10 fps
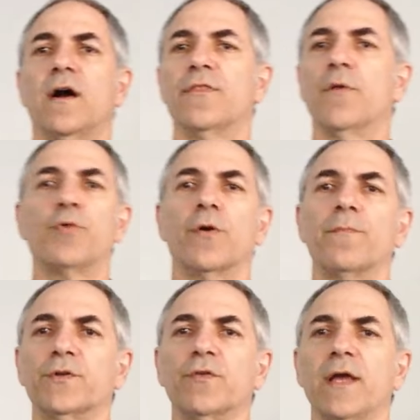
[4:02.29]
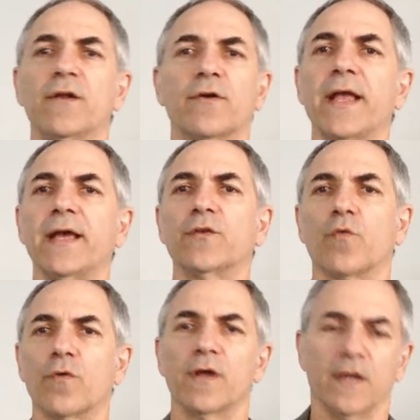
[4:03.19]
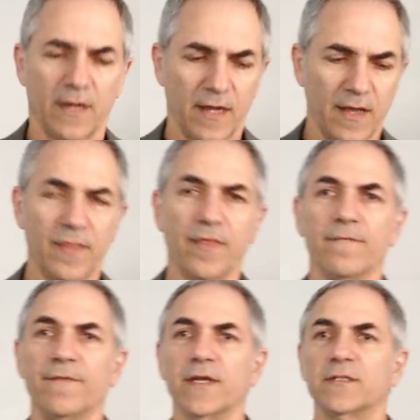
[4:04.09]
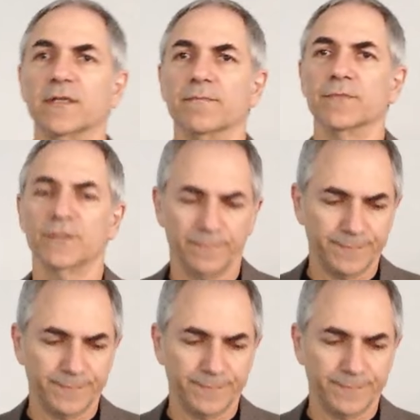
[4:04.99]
the perpetrator and or the victims?